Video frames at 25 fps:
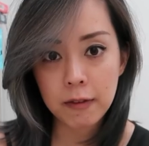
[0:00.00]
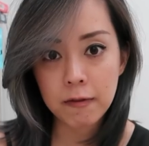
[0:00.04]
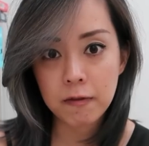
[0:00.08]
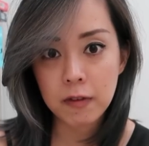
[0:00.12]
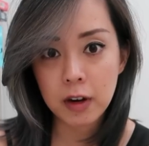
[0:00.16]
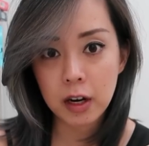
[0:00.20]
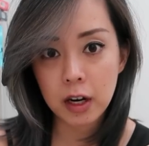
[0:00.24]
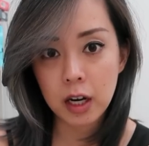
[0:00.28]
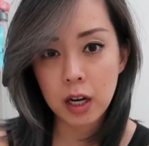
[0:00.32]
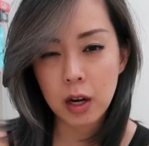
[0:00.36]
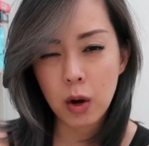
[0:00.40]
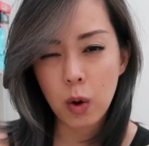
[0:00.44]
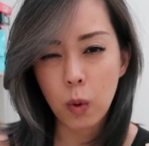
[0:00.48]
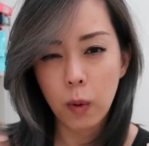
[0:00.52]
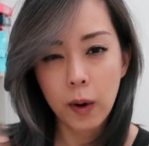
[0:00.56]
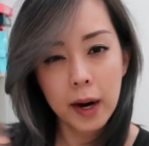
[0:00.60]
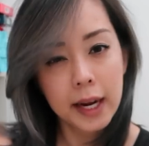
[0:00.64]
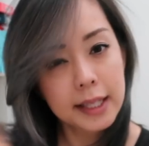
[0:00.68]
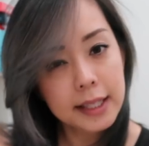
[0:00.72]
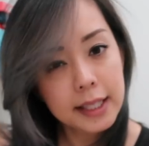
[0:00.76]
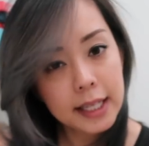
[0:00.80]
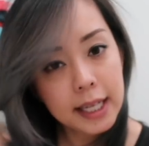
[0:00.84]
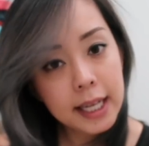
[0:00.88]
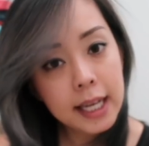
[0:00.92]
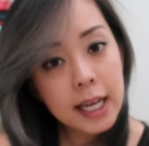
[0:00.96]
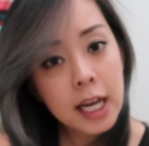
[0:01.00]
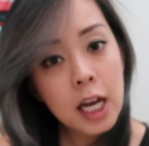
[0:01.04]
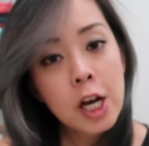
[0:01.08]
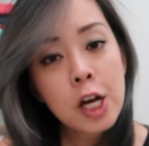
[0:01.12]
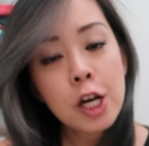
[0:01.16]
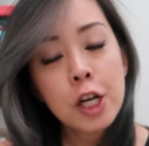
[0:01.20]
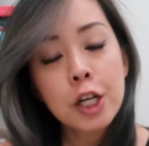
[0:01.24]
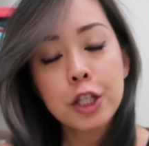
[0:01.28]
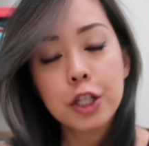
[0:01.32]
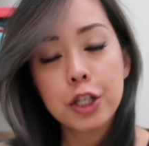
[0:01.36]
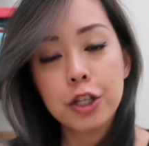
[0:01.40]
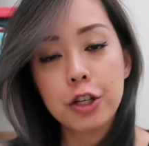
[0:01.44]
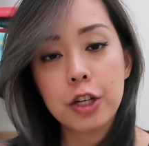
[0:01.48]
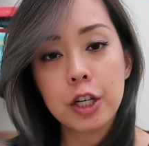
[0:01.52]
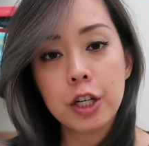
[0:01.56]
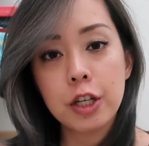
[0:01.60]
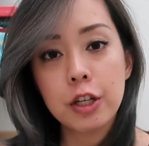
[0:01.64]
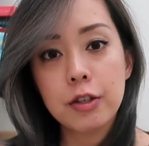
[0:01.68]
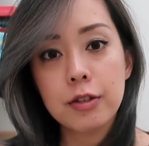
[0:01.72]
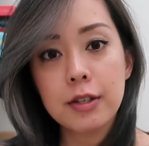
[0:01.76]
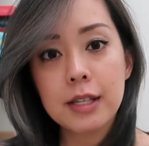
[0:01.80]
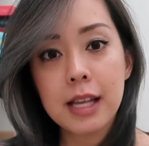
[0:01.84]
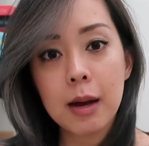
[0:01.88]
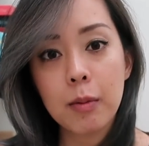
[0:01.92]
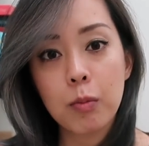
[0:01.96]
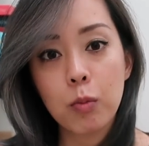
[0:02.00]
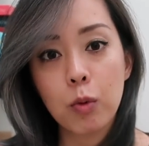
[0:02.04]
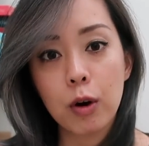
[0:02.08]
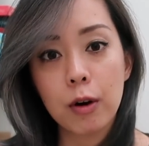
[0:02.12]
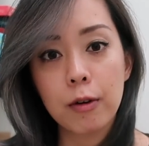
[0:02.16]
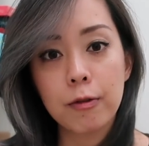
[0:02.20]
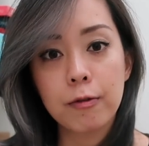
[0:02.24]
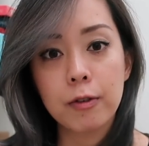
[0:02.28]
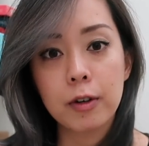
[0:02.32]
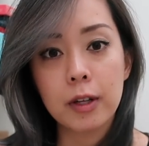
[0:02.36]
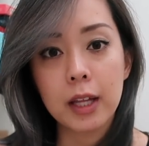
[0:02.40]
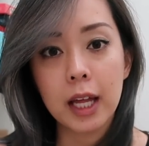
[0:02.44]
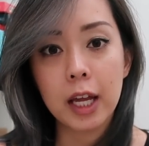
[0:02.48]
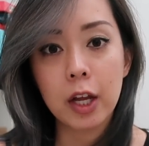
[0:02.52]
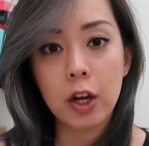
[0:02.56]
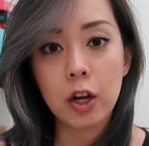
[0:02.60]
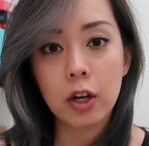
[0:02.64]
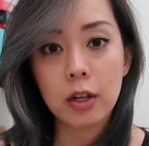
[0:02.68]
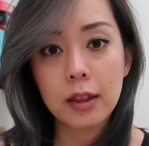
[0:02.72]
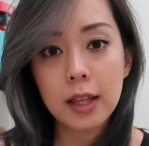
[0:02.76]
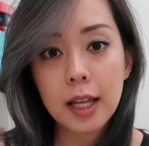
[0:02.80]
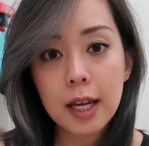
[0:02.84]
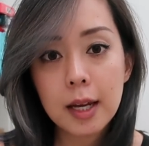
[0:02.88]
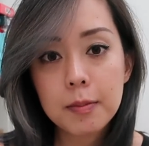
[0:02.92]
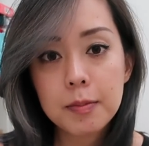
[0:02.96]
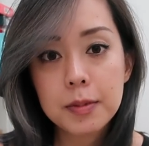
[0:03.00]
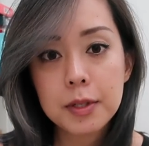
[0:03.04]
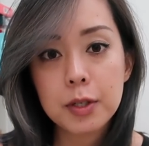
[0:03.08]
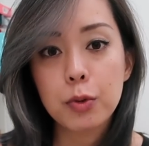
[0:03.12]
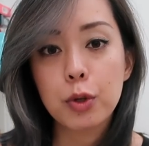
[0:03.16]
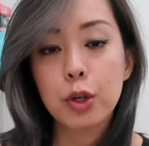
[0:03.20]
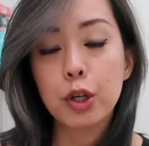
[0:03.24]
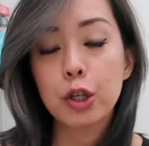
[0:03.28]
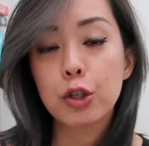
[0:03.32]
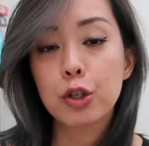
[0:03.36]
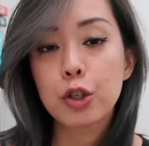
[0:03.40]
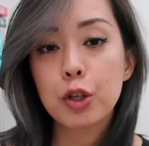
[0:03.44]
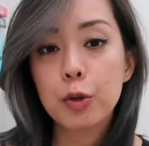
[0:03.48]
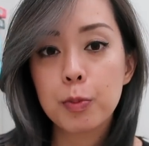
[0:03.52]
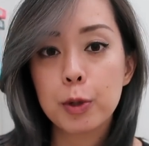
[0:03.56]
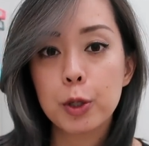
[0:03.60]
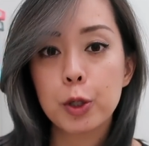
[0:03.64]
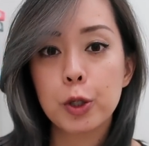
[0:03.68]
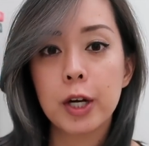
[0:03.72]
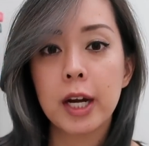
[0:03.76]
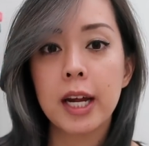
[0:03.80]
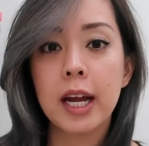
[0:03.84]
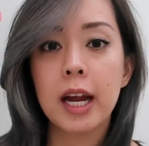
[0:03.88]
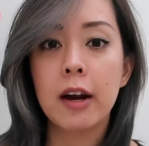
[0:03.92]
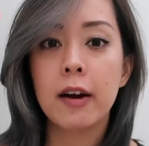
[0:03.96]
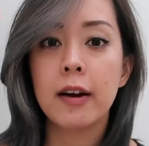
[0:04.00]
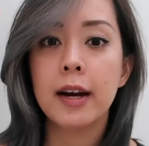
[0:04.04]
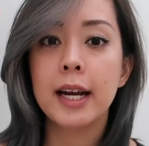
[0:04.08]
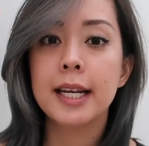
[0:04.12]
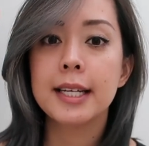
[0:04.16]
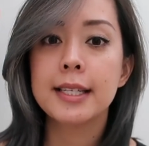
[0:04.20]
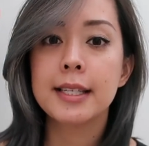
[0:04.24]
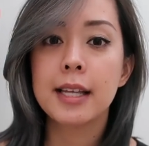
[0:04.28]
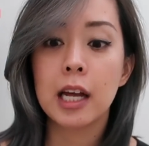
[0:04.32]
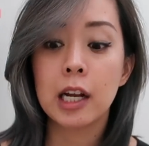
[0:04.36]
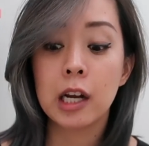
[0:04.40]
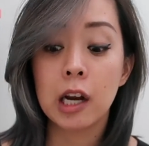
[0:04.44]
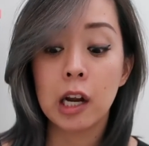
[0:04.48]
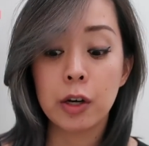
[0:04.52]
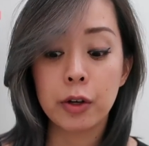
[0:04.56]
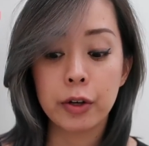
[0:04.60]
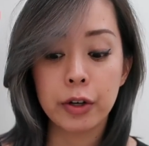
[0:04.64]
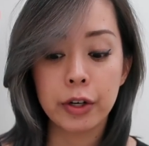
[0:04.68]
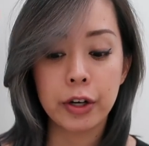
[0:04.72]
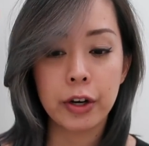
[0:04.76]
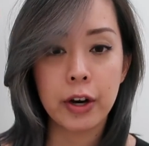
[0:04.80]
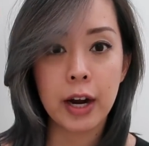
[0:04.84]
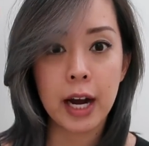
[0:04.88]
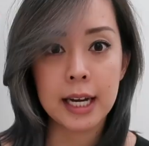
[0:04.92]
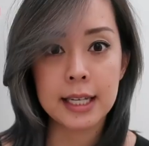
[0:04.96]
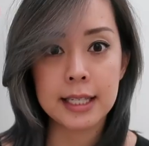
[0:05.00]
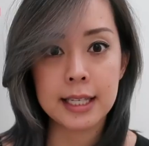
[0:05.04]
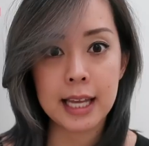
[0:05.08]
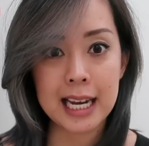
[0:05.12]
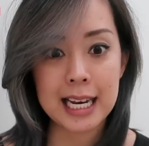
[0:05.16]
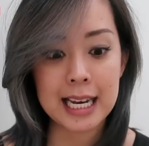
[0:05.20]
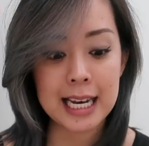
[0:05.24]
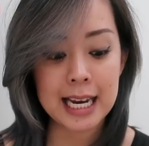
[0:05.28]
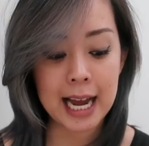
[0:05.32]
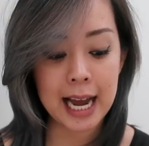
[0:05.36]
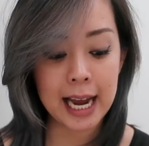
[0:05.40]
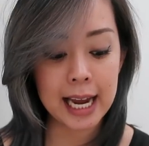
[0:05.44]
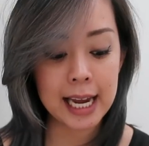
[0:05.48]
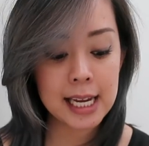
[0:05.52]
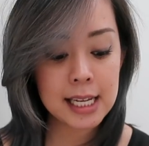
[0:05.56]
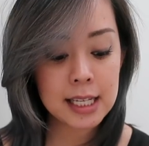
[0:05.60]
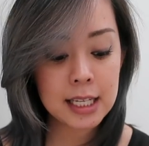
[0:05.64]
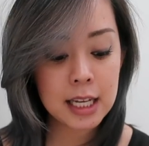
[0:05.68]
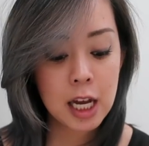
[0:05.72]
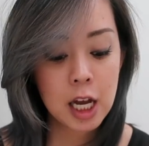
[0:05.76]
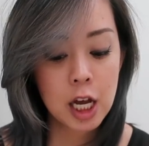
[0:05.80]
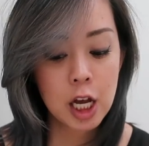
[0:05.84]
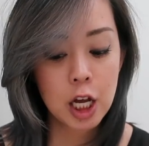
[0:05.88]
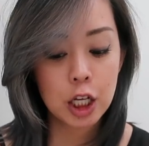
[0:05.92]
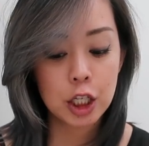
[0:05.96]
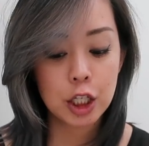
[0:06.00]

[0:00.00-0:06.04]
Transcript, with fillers: and very oily. So you can use that more for like your lips, your super dry areas, and under your eyes at night.